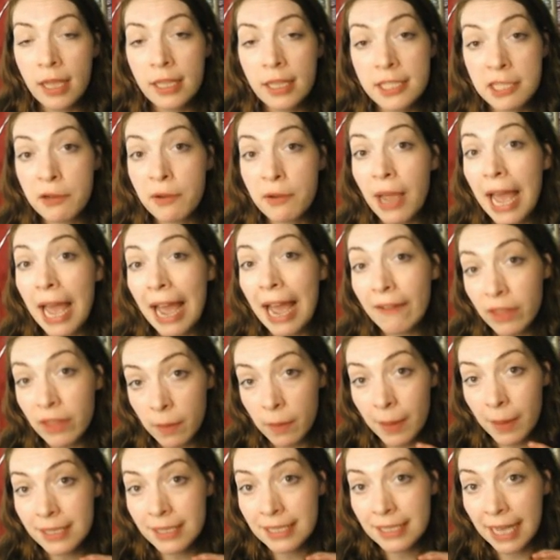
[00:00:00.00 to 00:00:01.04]
So have they
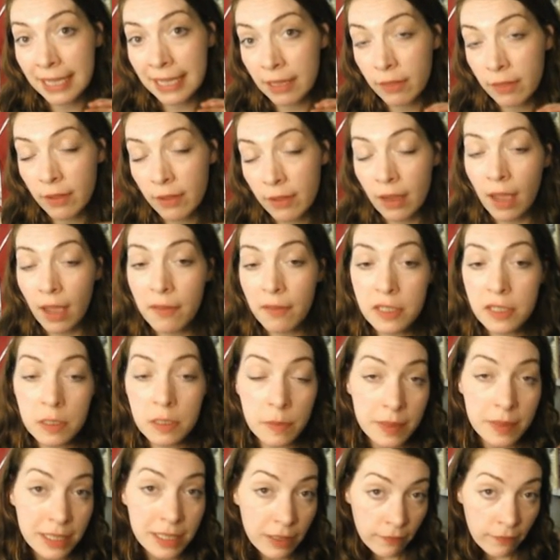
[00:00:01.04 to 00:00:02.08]
picked out anything either
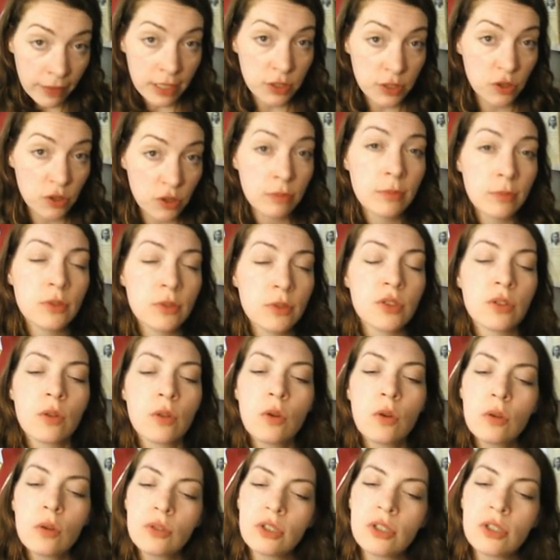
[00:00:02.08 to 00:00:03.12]
specific to your module
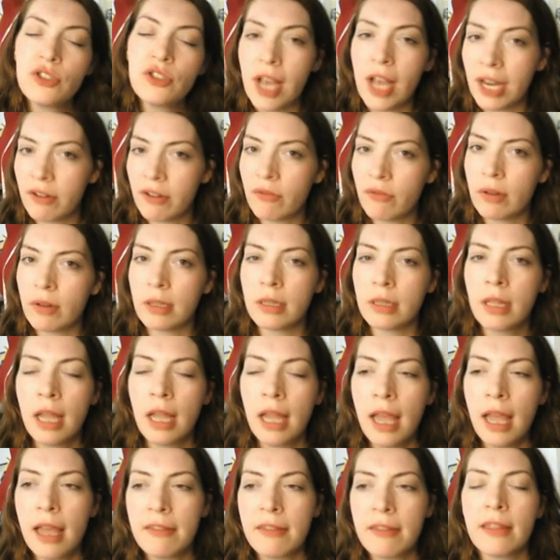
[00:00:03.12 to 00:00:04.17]
or just general
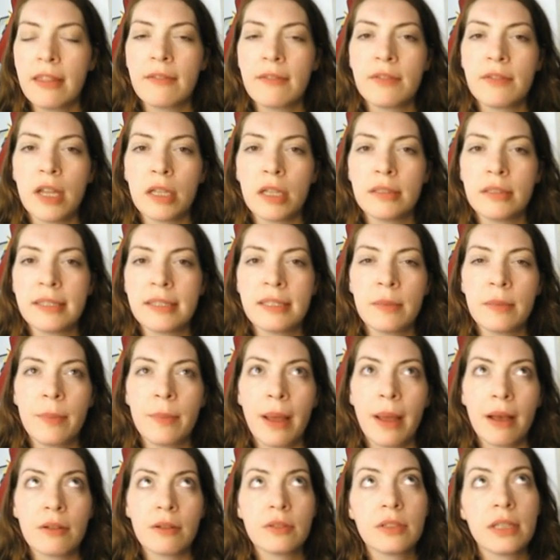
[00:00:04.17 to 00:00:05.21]
that they've noticed
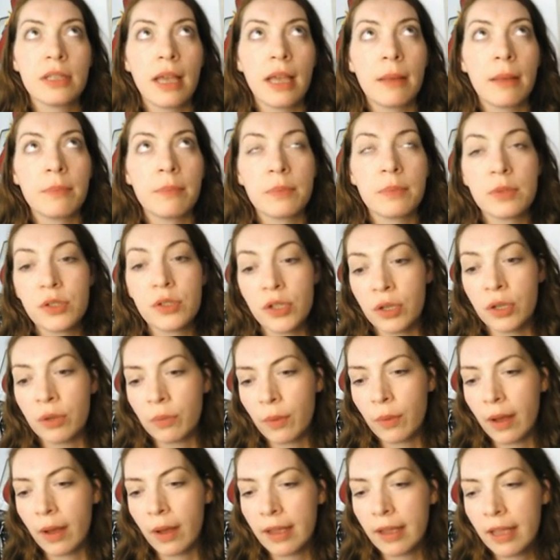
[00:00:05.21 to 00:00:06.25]
about student
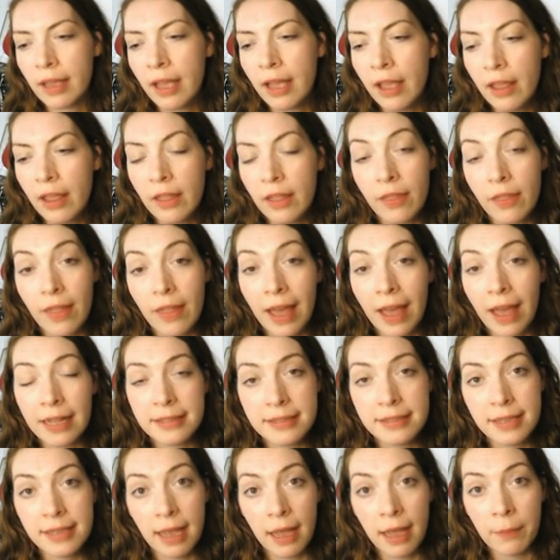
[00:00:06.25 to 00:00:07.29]
work
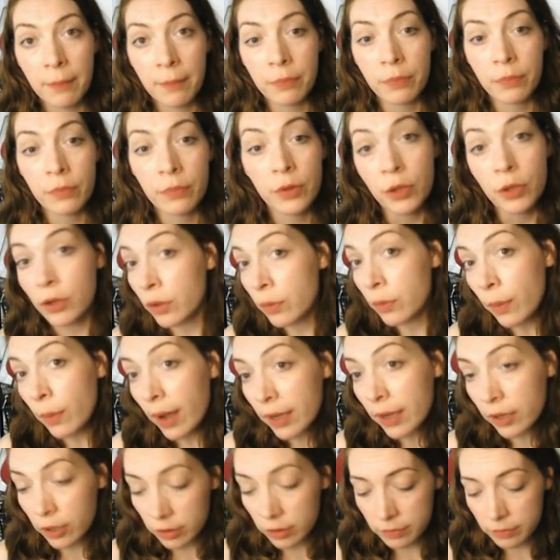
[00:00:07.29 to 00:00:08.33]
that you could
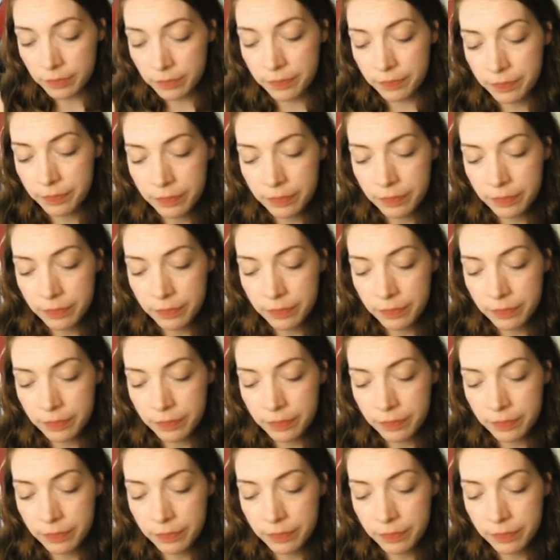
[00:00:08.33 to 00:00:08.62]
work on?